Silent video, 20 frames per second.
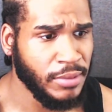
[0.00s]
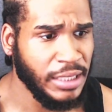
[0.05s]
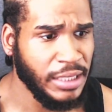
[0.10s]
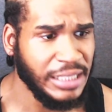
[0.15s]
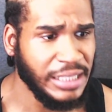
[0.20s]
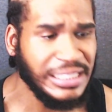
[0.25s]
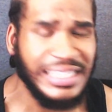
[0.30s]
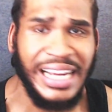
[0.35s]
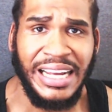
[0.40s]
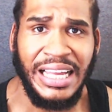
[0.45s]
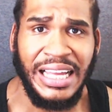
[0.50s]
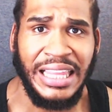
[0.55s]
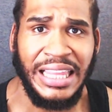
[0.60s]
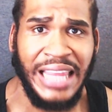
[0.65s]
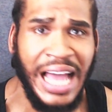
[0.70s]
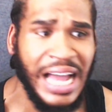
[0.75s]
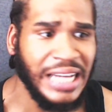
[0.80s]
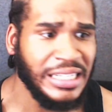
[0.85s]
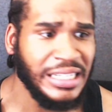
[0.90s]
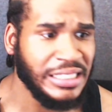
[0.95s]
It's like a
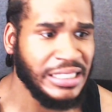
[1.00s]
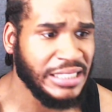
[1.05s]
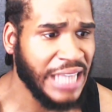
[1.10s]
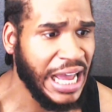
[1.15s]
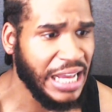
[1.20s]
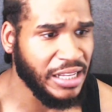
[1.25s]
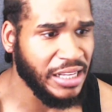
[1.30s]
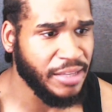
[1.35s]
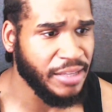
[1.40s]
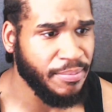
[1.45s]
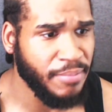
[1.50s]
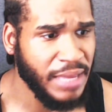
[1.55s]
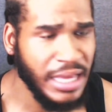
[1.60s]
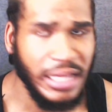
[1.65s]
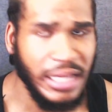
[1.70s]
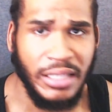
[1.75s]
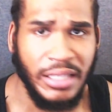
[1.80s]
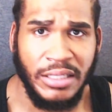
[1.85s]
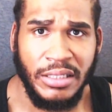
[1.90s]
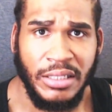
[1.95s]
lion and tiger
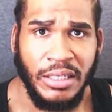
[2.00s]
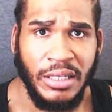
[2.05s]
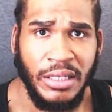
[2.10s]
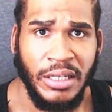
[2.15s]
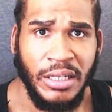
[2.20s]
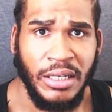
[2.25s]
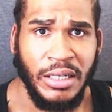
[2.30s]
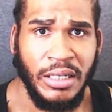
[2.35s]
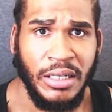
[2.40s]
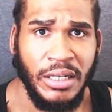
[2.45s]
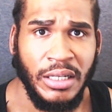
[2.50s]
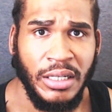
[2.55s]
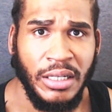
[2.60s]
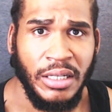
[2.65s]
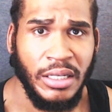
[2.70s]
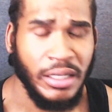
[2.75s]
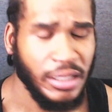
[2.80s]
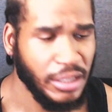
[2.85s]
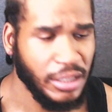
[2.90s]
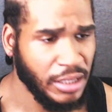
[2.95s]
mixed.
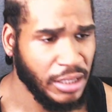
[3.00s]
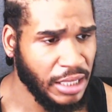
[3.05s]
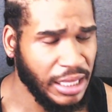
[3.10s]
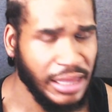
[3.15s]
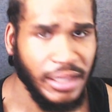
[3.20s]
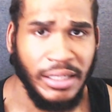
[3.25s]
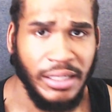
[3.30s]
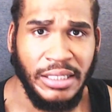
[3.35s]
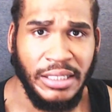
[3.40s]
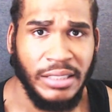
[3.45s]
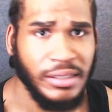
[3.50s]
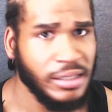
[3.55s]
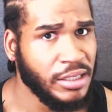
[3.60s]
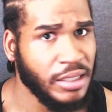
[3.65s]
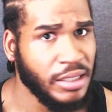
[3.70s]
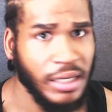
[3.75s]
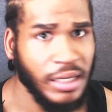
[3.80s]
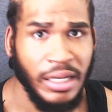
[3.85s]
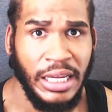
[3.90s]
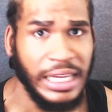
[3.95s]
It
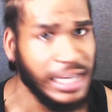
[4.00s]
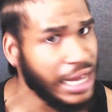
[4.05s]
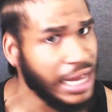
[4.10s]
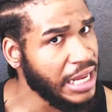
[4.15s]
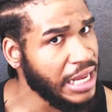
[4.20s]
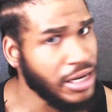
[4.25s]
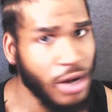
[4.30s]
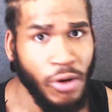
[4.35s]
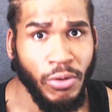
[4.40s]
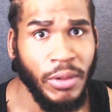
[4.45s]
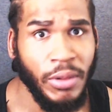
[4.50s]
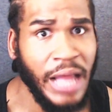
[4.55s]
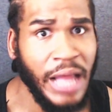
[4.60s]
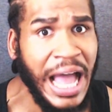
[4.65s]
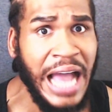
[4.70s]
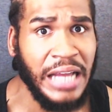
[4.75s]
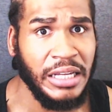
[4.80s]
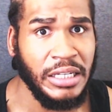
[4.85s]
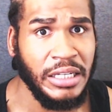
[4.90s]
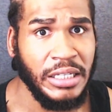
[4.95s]
ain't no
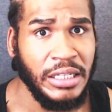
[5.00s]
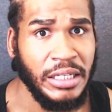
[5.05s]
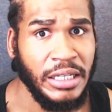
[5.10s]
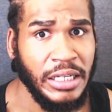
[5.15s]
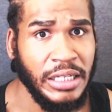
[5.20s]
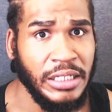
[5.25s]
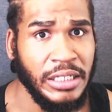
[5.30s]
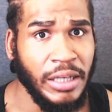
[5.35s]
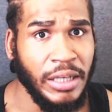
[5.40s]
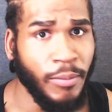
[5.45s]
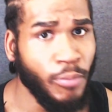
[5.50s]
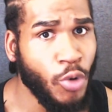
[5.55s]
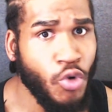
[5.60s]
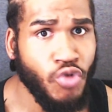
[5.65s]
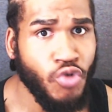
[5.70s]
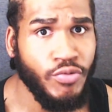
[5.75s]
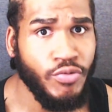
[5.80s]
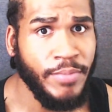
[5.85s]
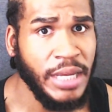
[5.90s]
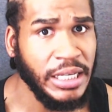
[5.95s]
liger. The
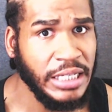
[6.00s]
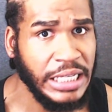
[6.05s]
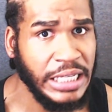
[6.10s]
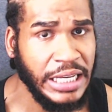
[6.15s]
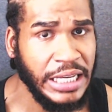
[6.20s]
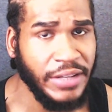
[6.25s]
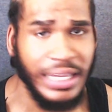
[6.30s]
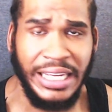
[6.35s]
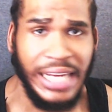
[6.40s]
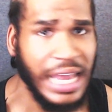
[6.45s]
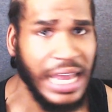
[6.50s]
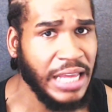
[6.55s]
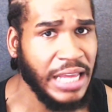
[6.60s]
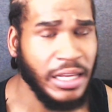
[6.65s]
movement, it ain't.